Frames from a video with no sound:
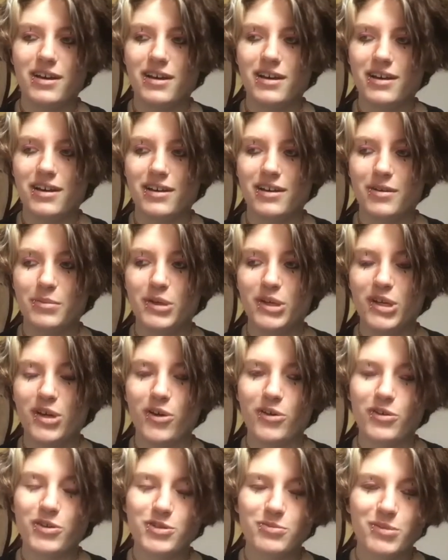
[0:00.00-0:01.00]
community
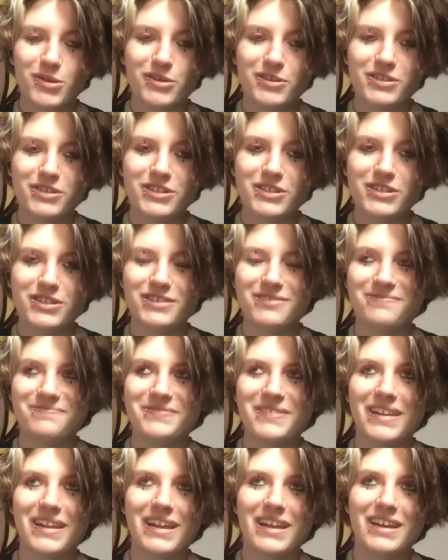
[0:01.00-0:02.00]
college merch,
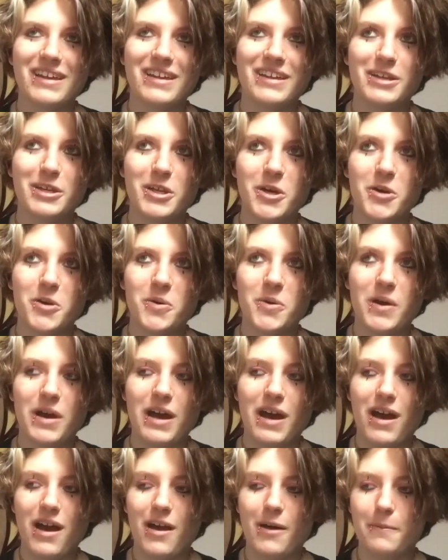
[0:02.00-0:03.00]
you know,
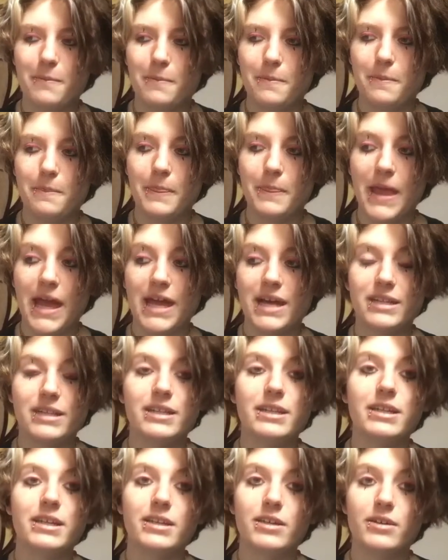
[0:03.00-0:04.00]
and
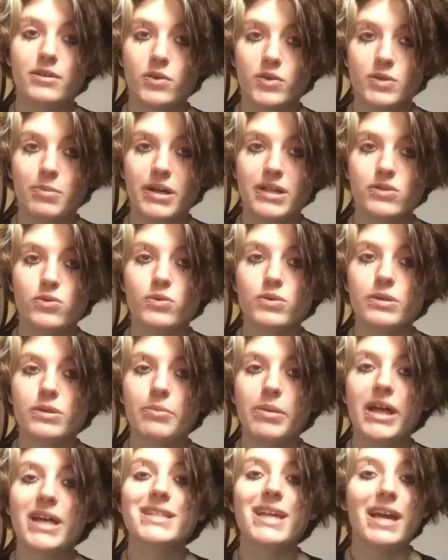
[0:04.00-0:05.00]
you can also buy school
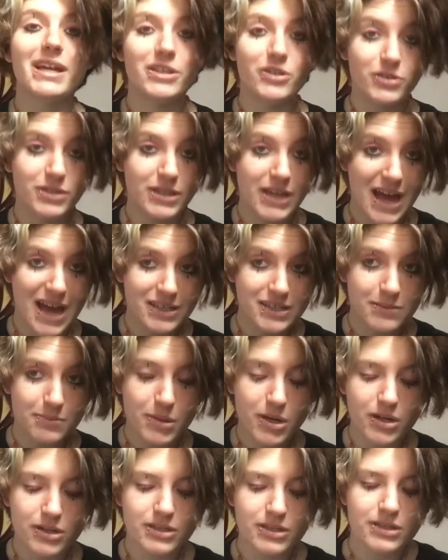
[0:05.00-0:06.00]
supplies and your
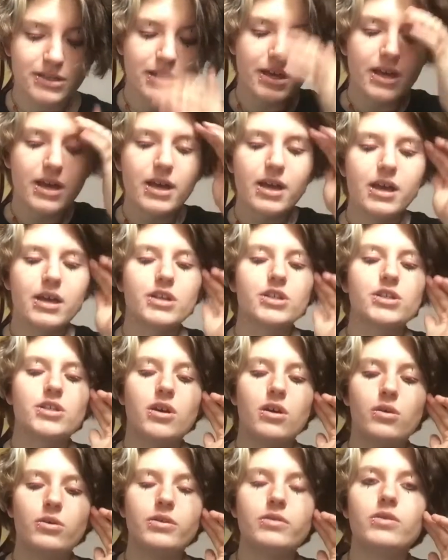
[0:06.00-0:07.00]
textbooks.
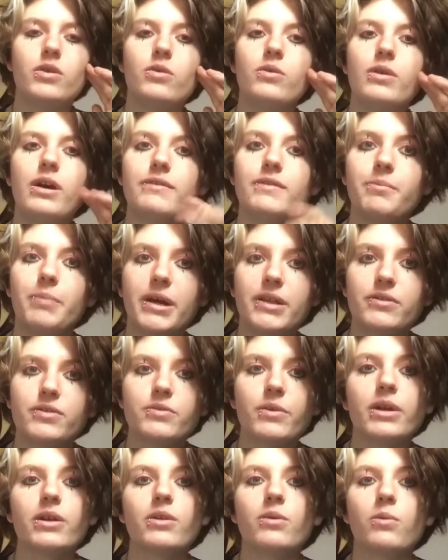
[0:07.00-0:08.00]
So you don't have to buy those
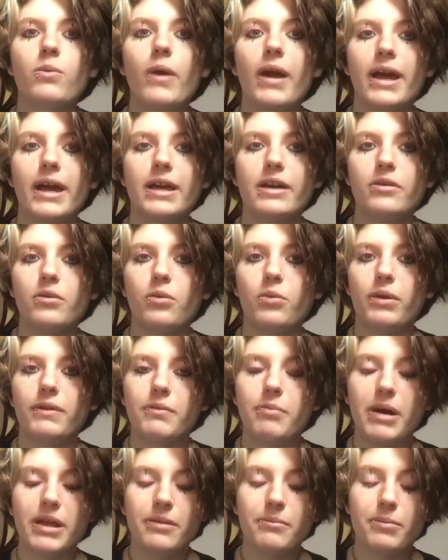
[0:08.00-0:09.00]
right away. You don't have to
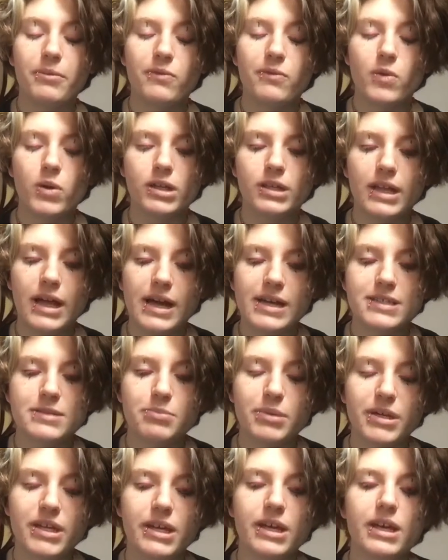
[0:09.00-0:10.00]
buy them before class,
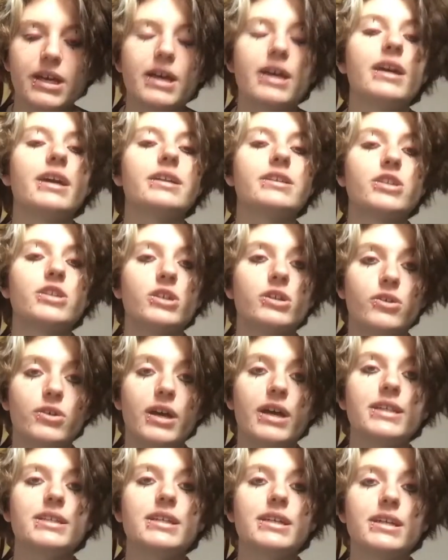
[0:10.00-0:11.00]
but it's a good
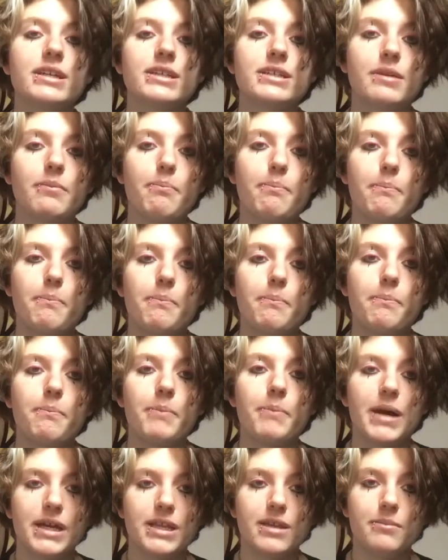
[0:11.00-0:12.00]
idea to
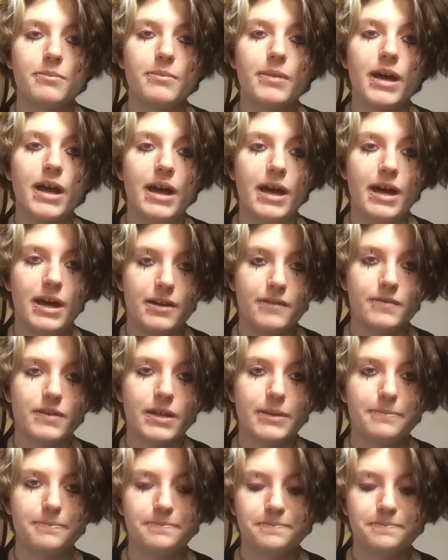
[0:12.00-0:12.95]
buy them ahead of time,